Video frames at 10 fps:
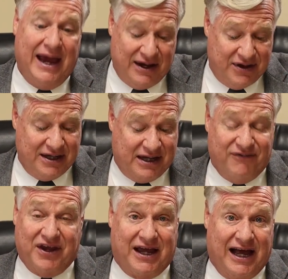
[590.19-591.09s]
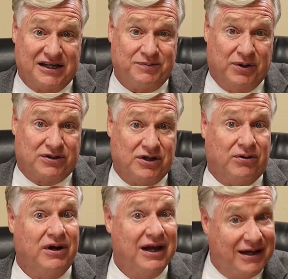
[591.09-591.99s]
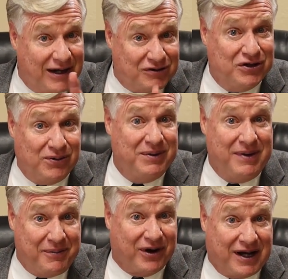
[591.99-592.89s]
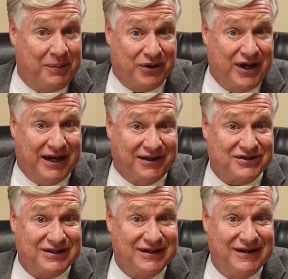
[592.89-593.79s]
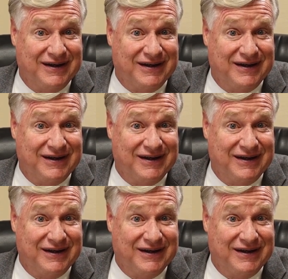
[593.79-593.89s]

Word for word: and then give the gospel to. Now, do remember a couple things.